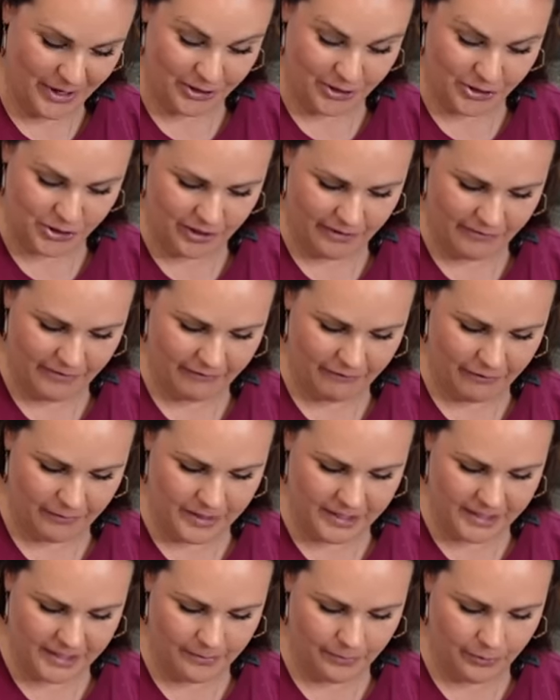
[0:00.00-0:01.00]
are serving from
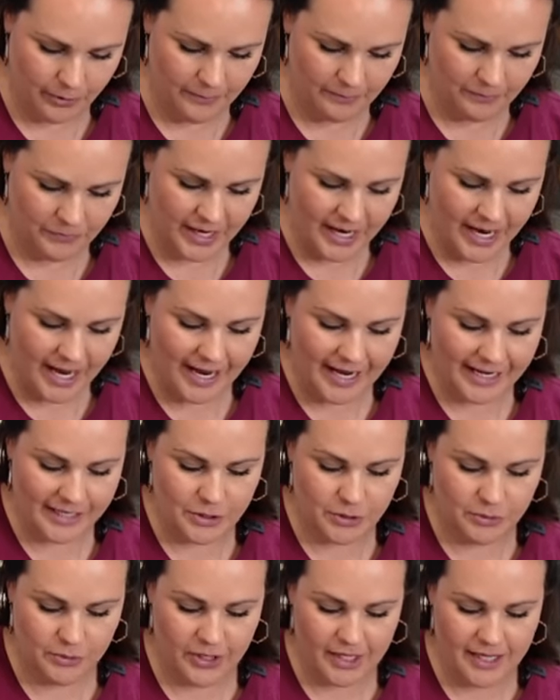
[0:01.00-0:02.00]
the table. I
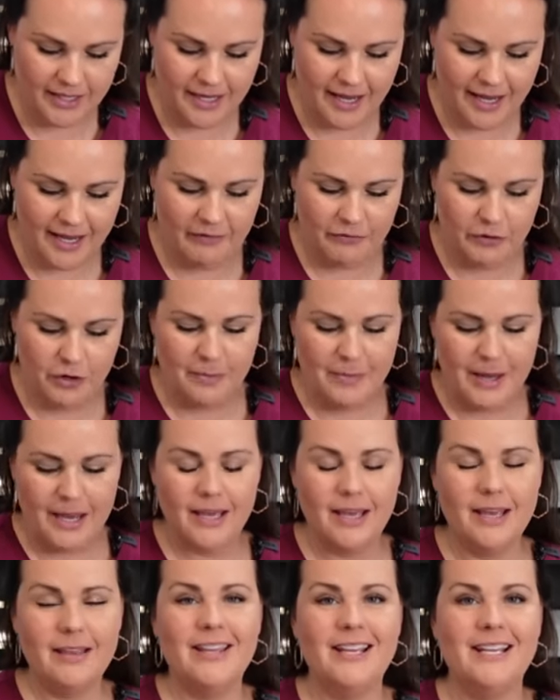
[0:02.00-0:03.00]
do think that if you're
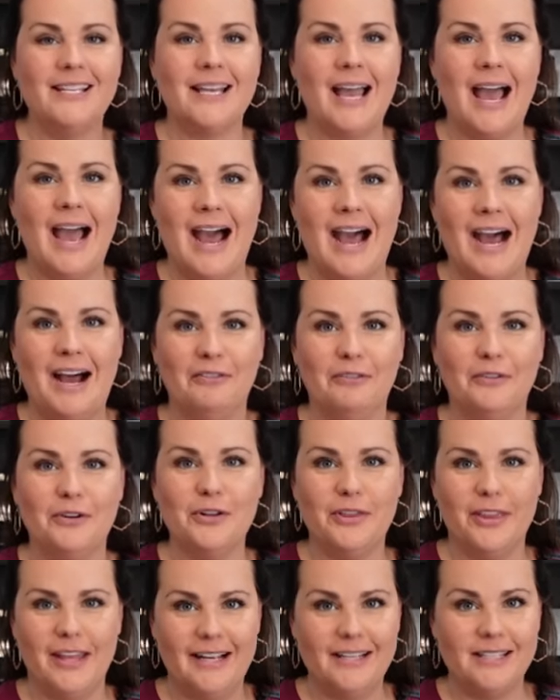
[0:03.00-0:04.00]
making these
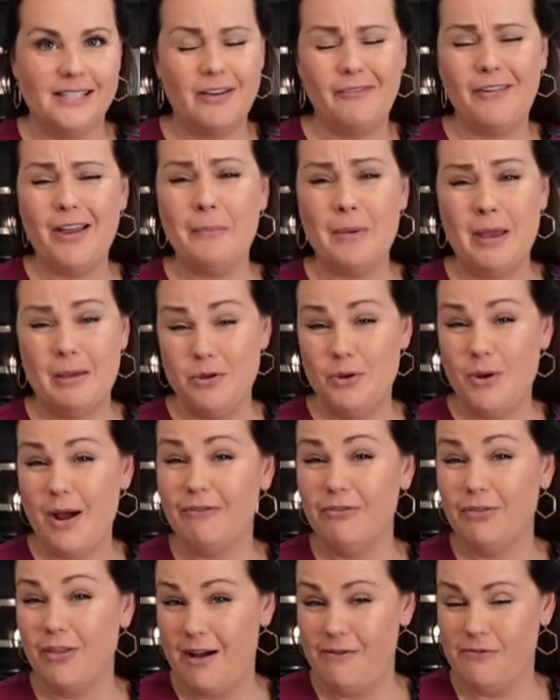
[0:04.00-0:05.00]
after Thanksgiving, maybe you
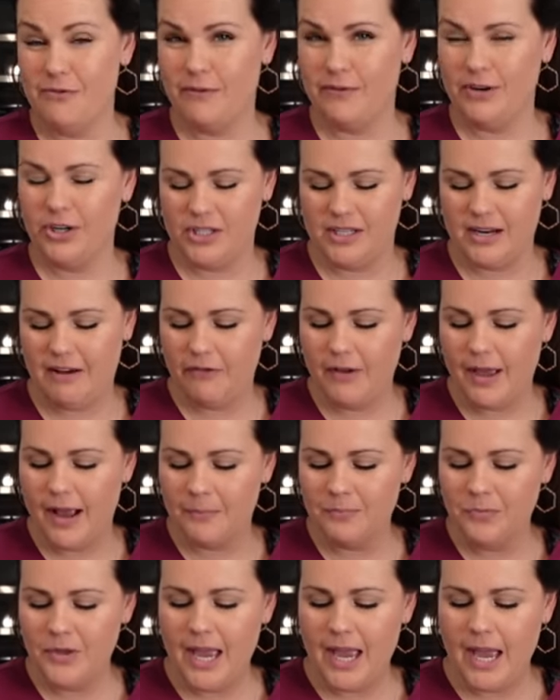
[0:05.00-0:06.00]
have leftover
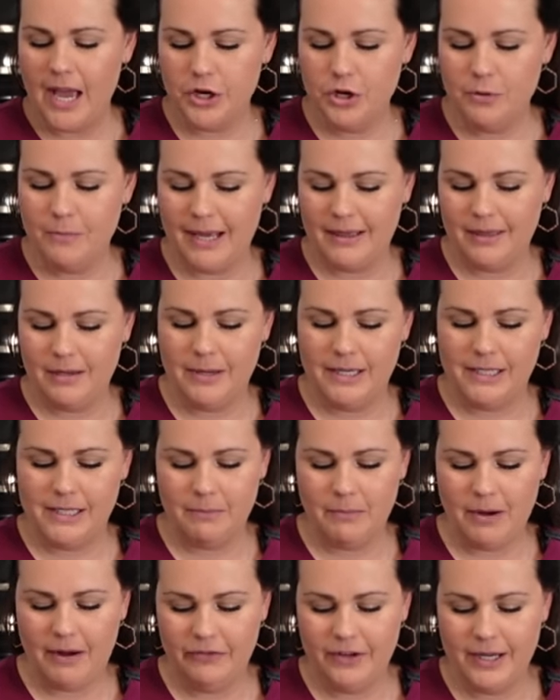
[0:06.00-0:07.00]
stuffing and you make them
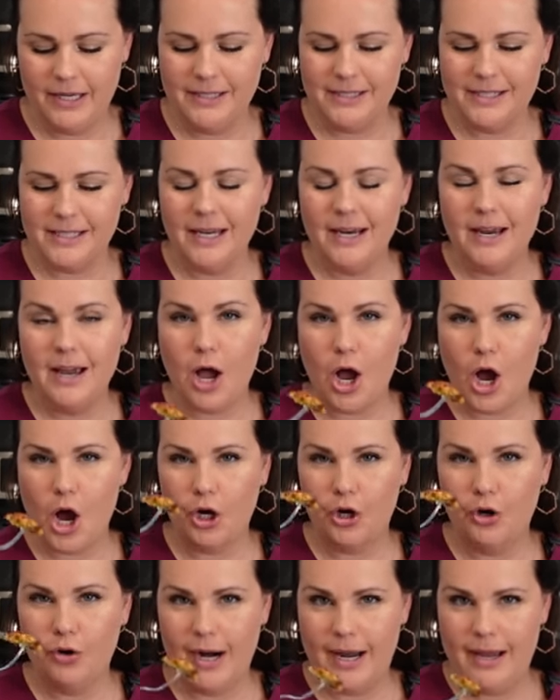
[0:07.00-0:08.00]
into muffins,
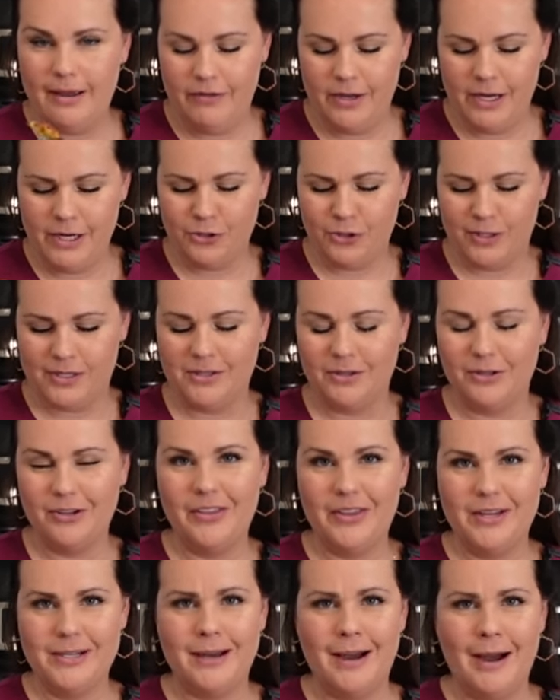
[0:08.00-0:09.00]
a gravy drizzled
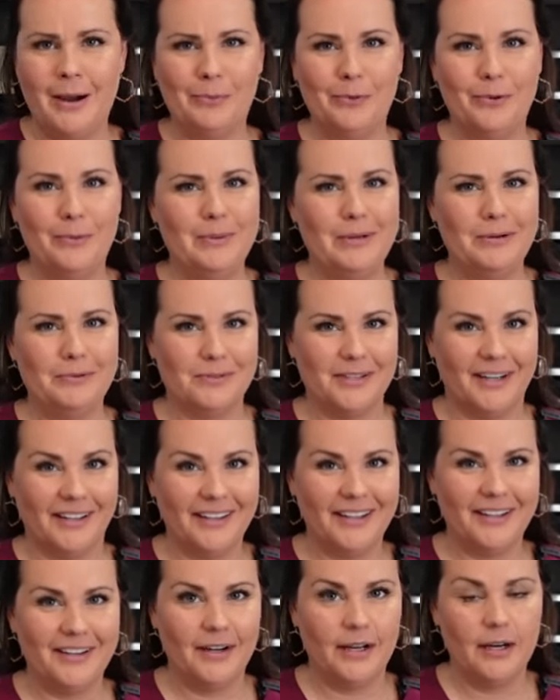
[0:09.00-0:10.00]
on the top would be
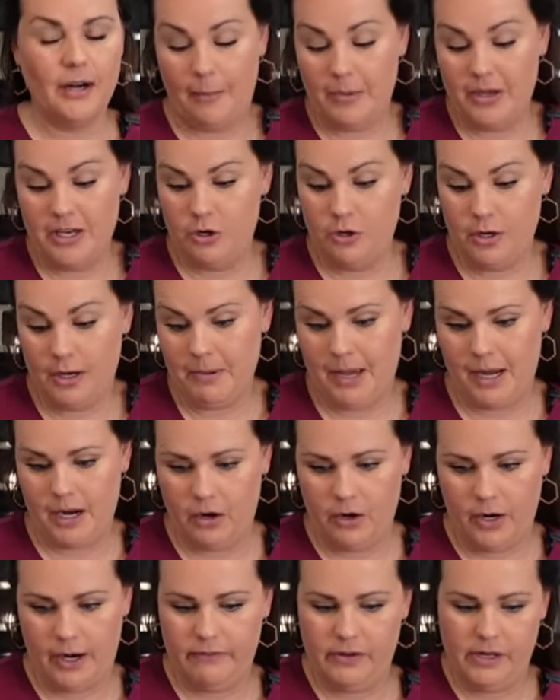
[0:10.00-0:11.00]
really good. I mean, you could make
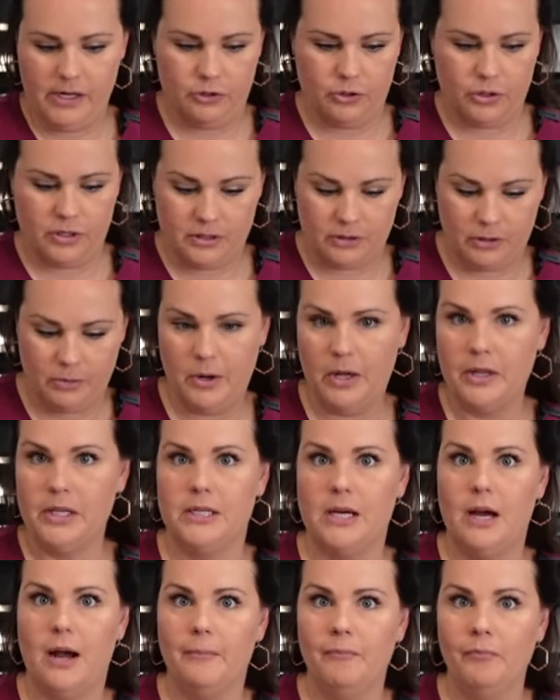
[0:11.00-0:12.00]
a gravy and drizzle them on the
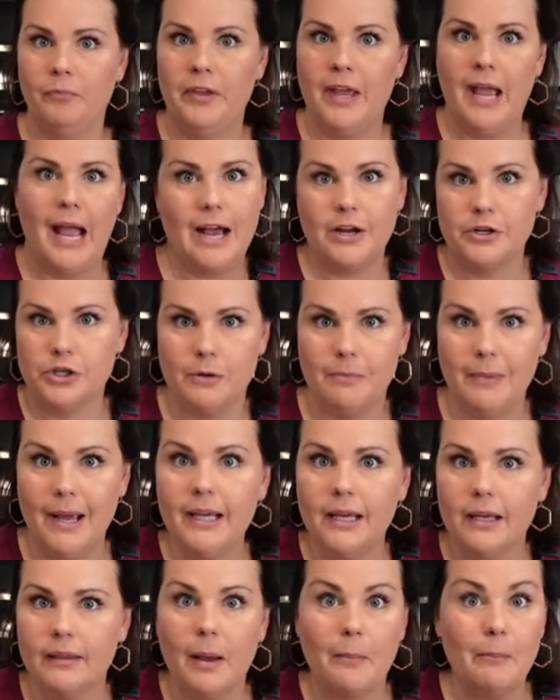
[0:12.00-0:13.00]
top as you're
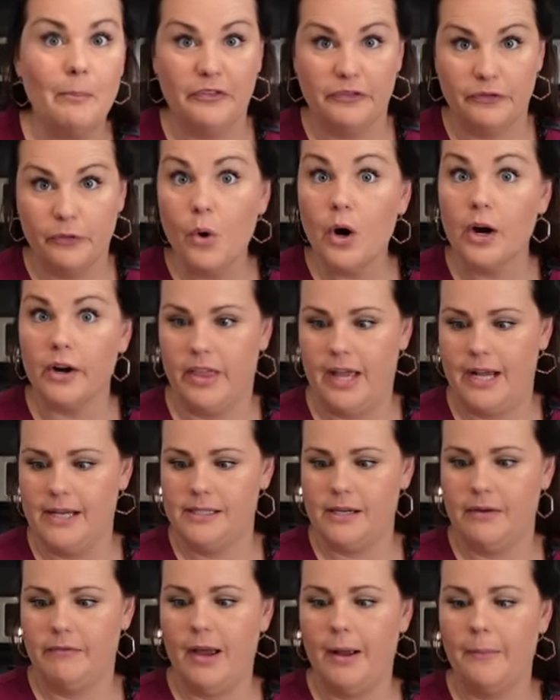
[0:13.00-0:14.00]
making them before
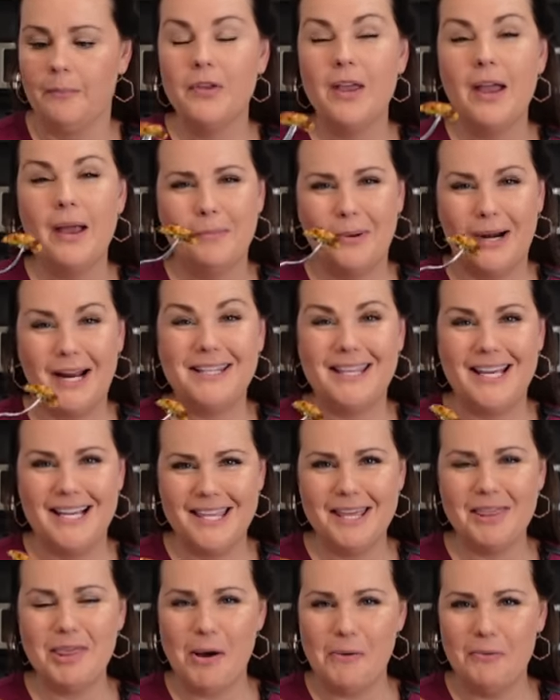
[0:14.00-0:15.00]
Thanksgiving, but I
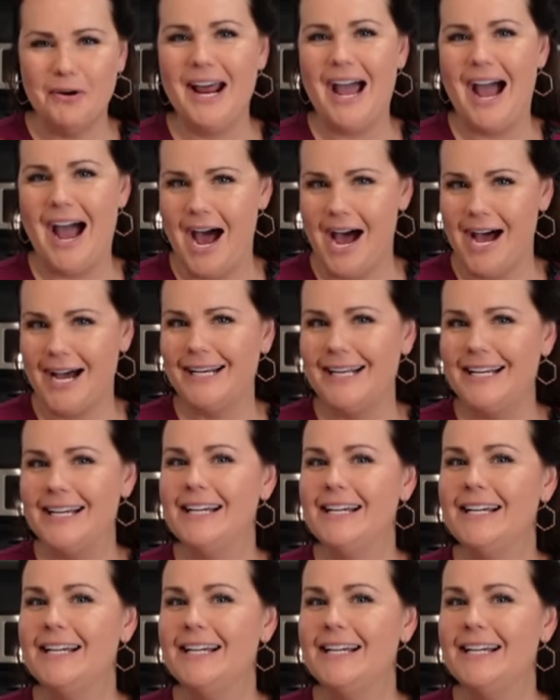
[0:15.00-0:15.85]
think that that would add